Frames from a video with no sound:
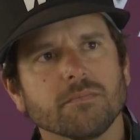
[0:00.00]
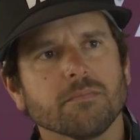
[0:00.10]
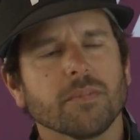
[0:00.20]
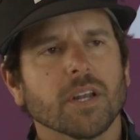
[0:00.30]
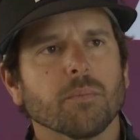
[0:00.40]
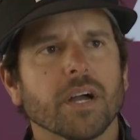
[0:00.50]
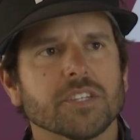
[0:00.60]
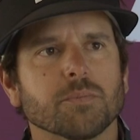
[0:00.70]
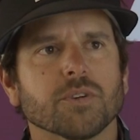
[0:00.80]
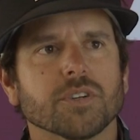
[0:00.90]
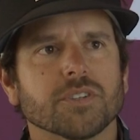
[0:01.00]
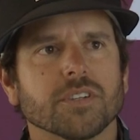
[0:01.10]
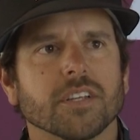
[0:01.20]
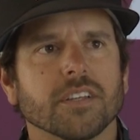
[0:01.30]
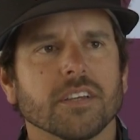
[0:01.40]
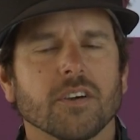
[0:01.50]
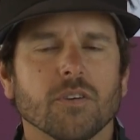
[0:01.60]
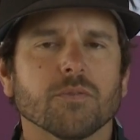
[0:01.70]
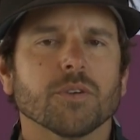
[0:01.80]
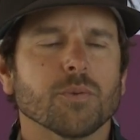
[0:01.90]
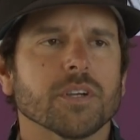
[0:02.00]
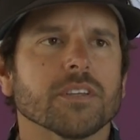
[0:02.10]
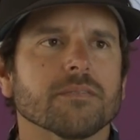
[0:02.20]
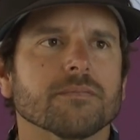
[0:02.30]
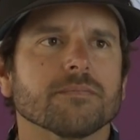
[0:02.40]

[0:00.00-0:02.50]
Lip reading: medal match portion and hopefully win.